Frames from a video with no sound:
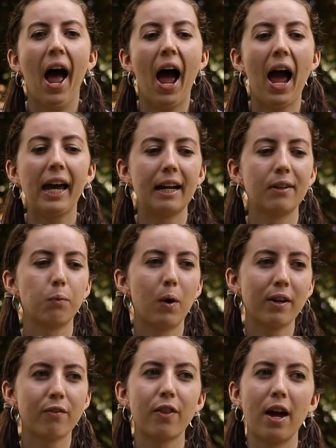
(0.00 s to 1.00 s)
and
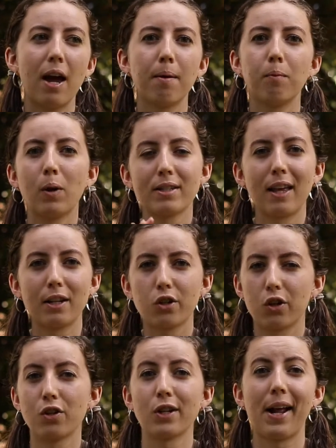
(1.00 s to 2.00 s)
one of them went to that
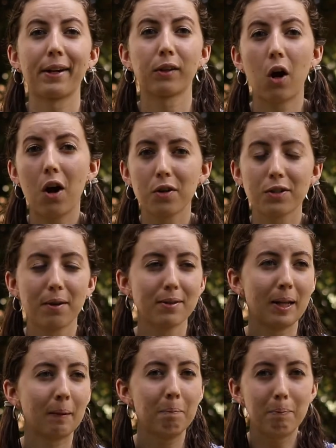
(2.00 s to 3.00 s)
church and had a car, so I was
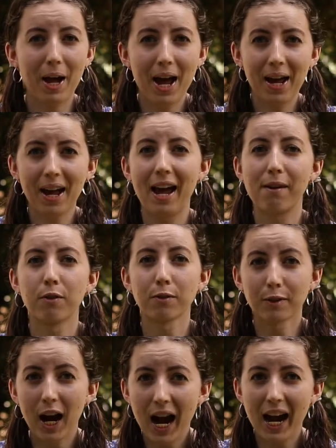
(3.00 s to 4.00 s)
like, bet, I have a
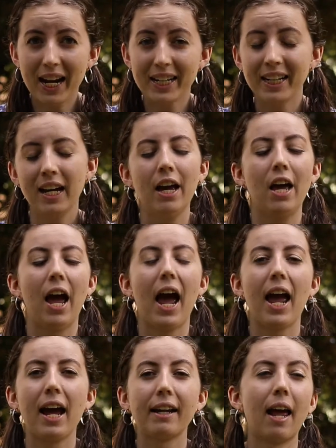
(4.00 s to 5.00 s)
ride.
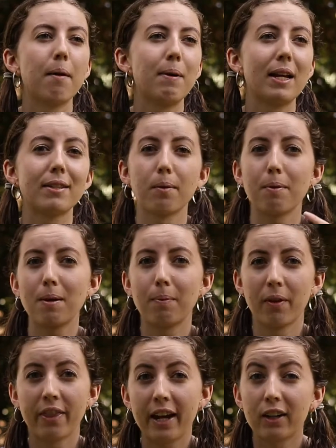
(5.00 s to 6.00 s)
And I met some
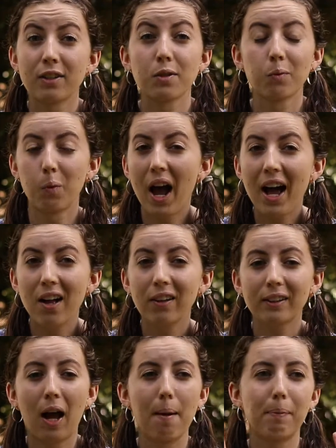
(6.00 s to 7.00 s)
people there as
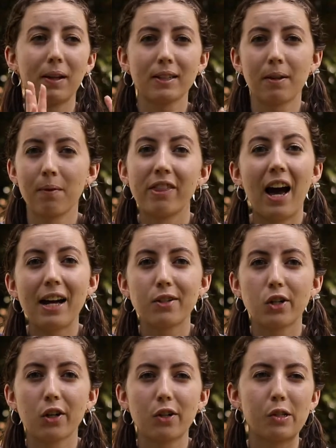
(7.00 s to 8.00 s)
well, got plugged in with that
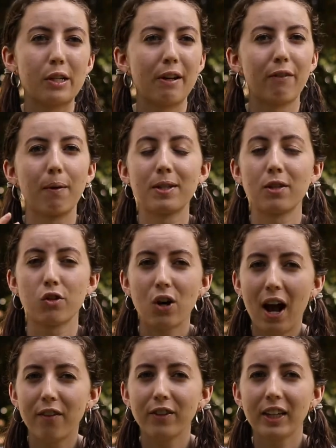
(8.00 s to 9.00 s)
church, and if I wasn't
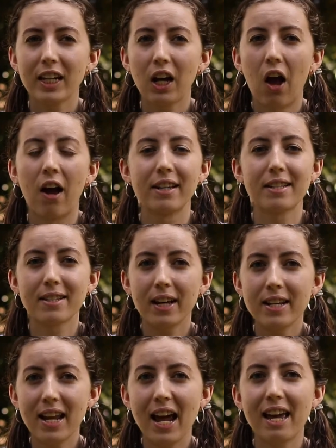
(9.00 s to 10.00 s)
traveling on a
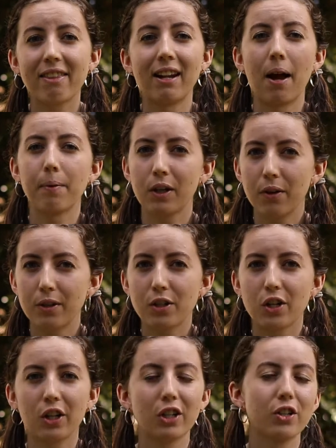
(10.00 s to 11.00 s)
Sunday, then I would go to
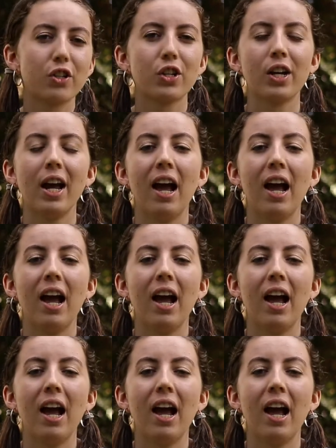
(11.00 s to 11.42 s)
church.